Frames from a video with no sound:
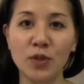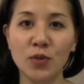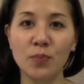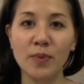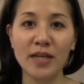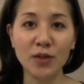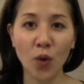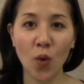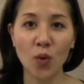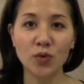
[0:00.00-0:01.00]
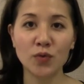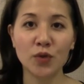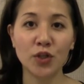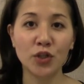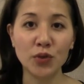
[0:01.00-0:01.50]
you beat a cold
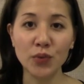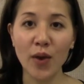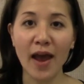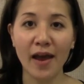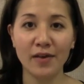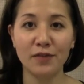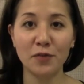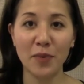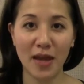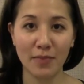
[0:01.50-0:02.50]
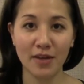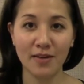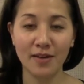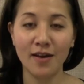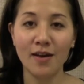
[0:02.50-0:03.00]
for you and for baby.